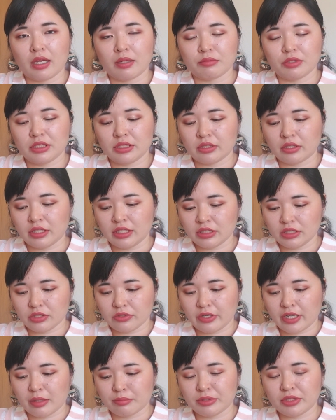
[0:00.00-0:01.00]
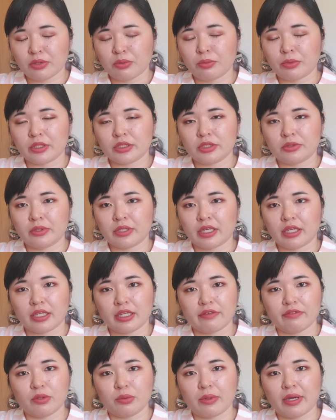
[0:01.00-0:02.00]
She's on Instagram, so we're doing a
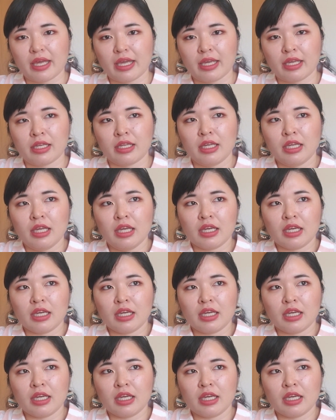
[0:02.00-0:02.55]
giveaway